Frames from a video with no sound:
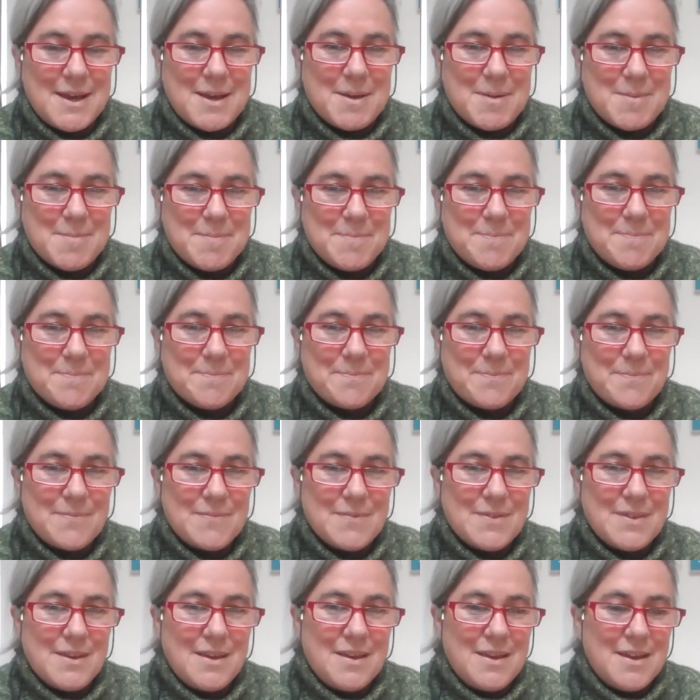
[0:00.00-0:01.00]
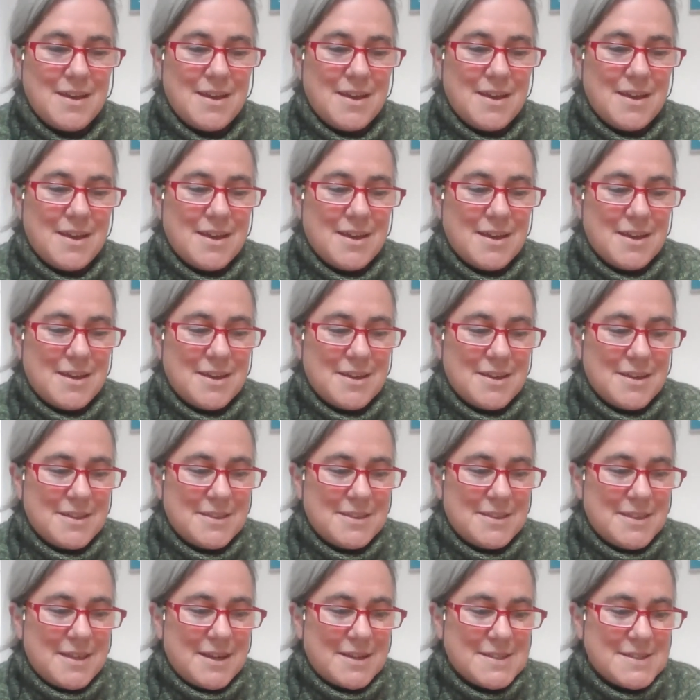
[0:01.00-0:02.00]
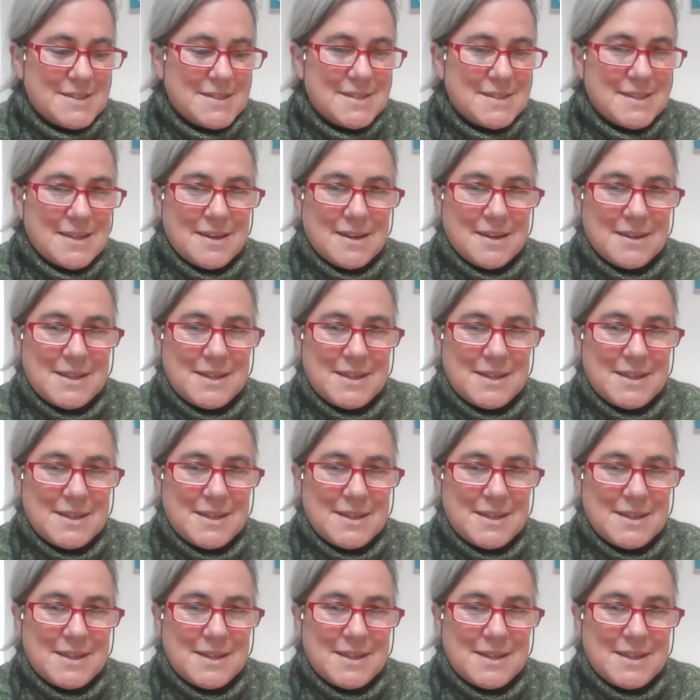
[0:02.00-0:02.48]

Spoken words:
that's